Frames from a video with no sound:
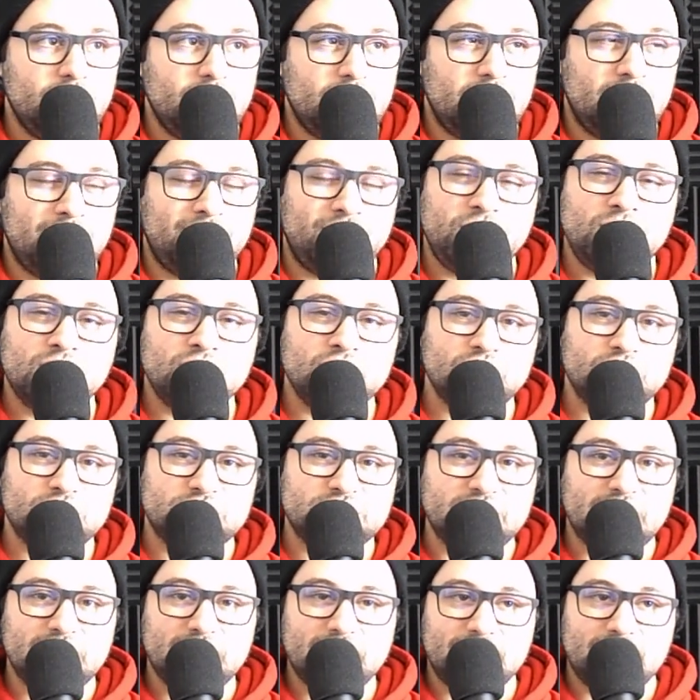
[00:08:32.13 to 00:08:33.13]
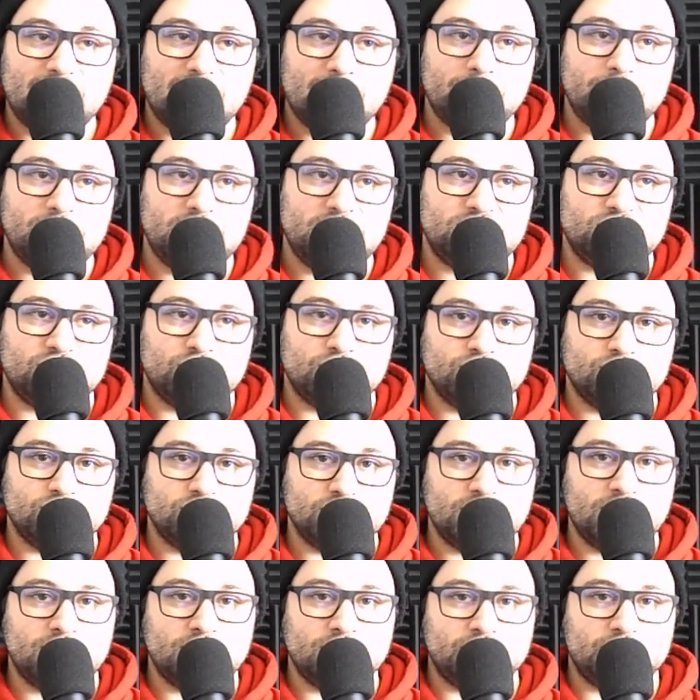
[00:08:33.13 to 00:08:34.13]
If you're sending that many
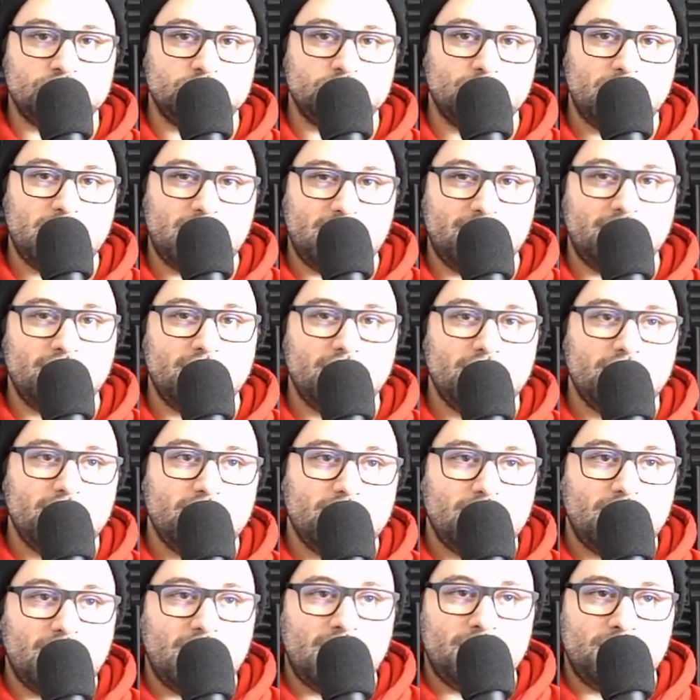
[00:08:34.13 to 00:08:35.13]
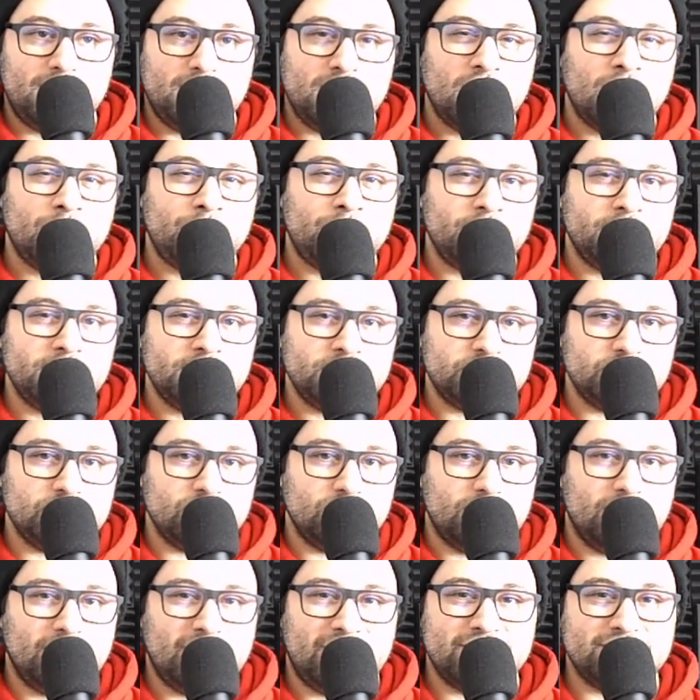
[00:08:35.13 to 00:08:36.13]
soldiers there to train and the operation
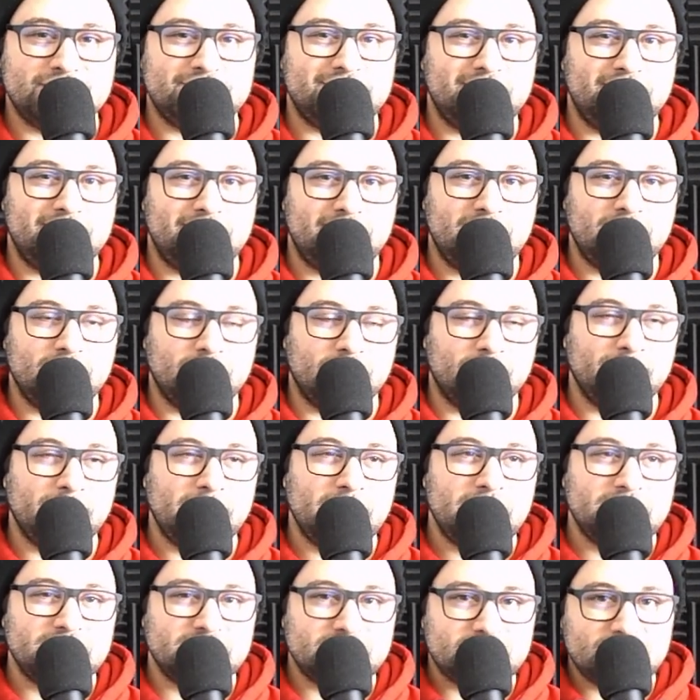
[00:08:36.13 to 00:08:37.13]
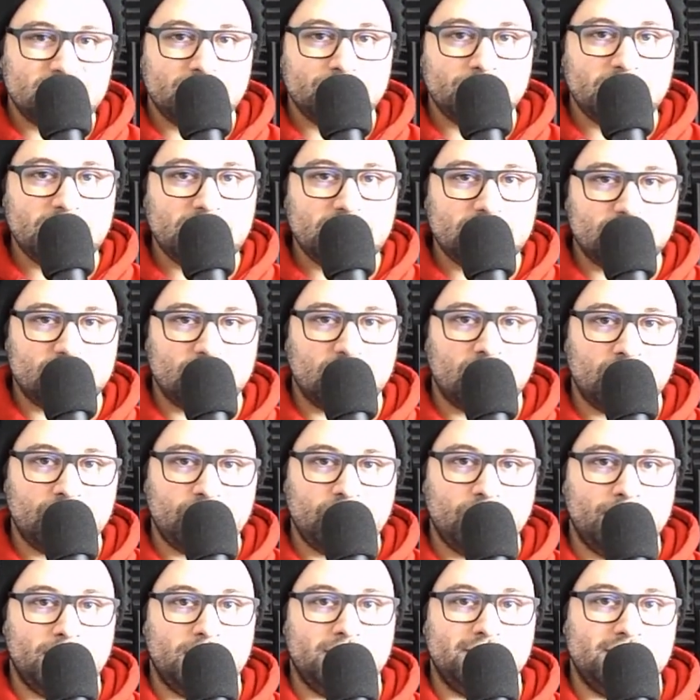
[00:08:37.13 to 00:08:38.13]
only lasted a year, something is
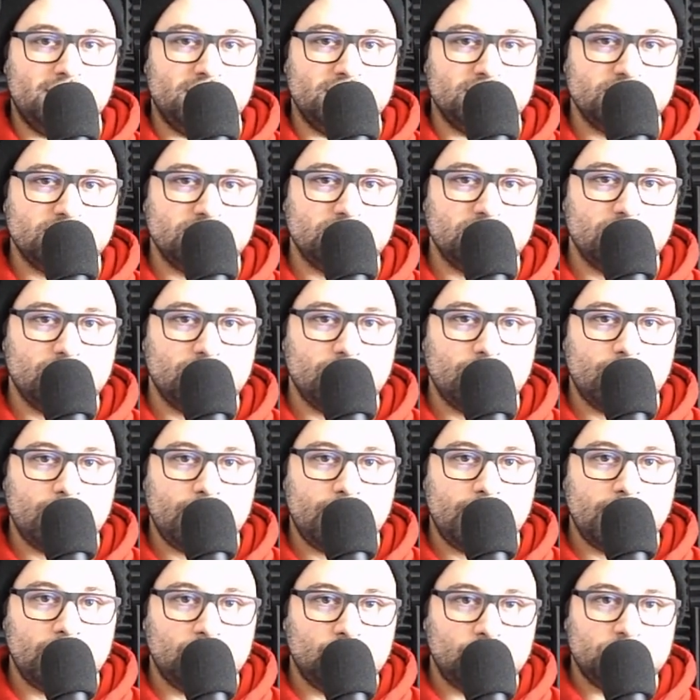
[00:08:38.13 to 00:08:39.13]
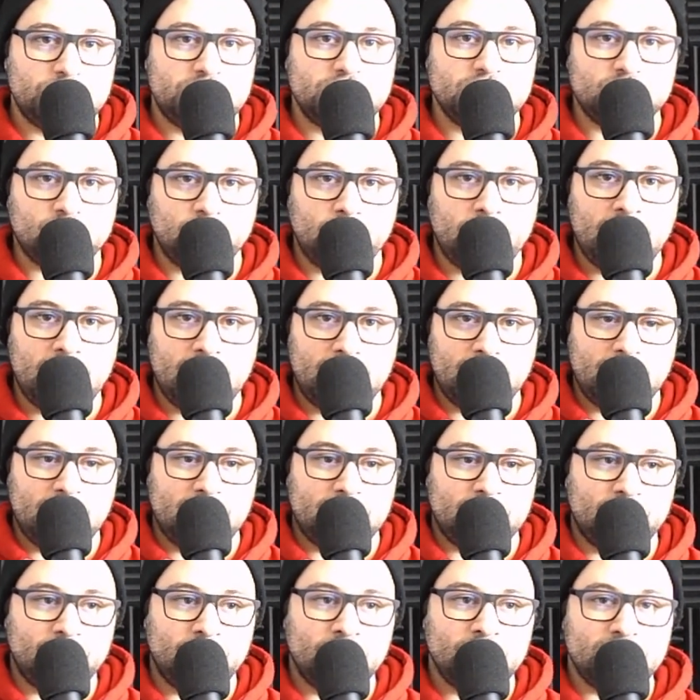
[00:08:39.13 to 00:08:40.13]
off about this, which is why
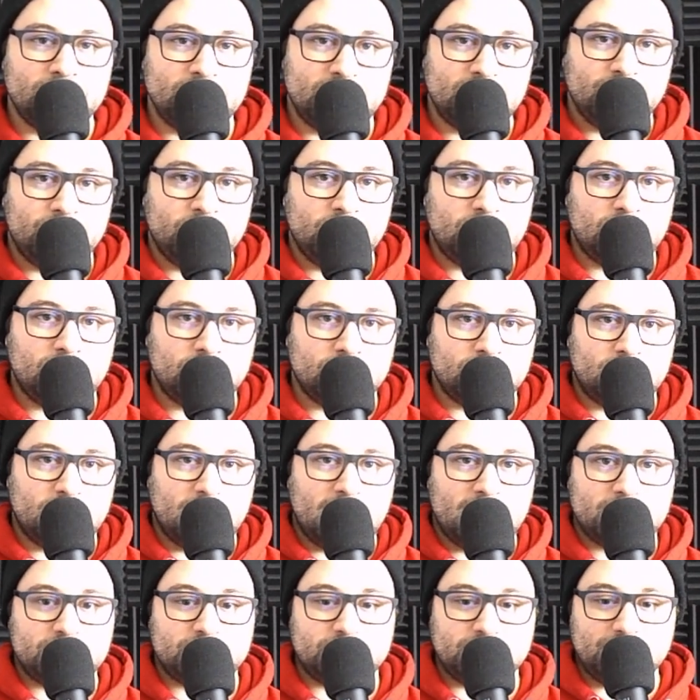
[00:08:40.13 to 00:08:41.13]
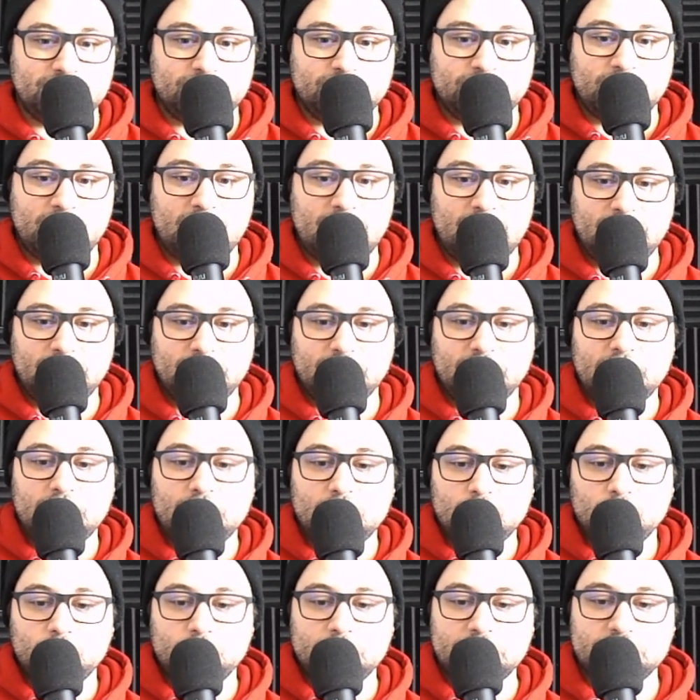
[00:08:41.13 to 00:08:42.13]
it's very difficult to actually find
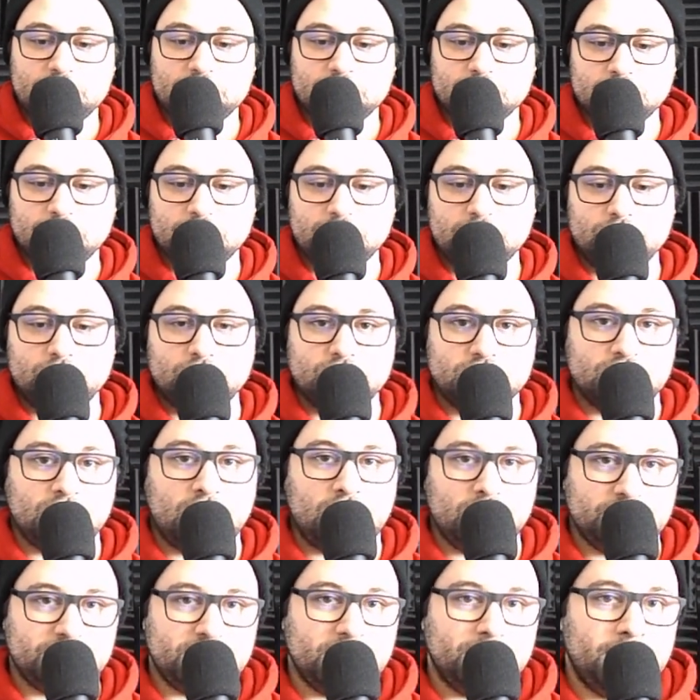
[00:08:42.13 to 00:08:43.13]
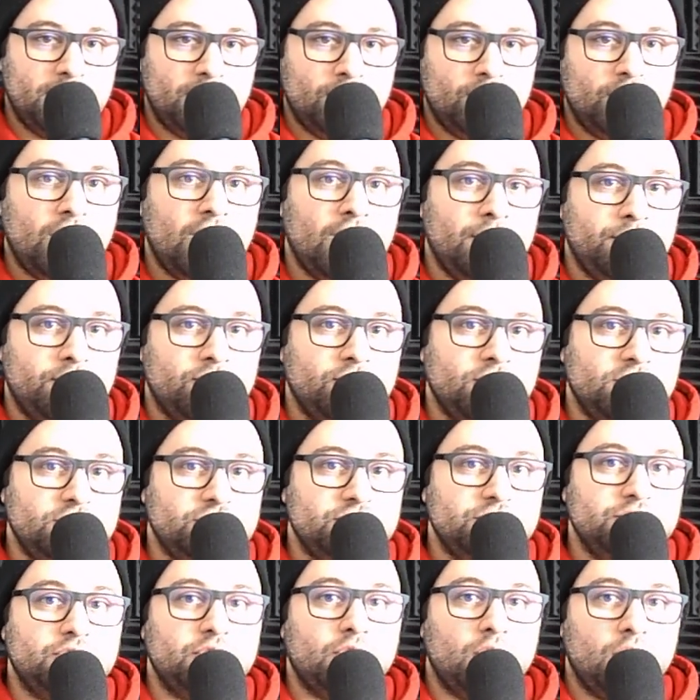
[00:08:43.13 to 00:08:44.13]
research and results about
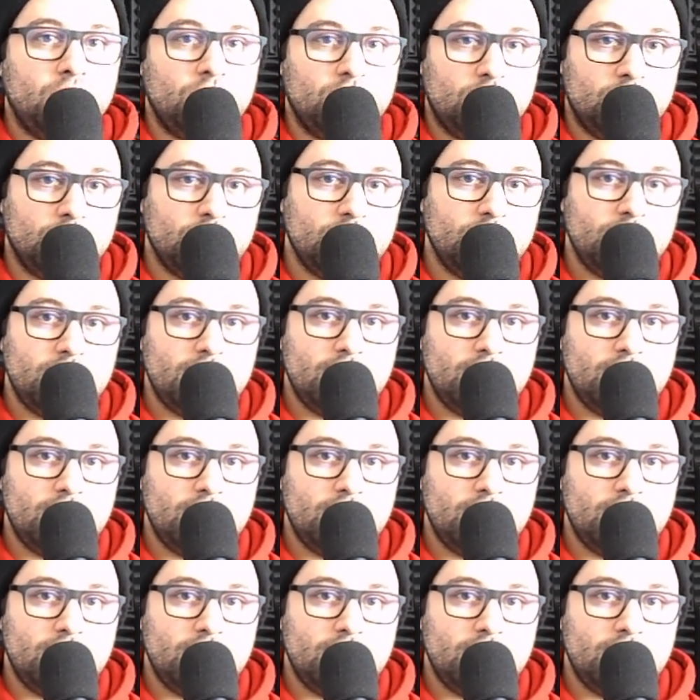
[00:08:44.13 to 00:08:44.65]
Operation Core,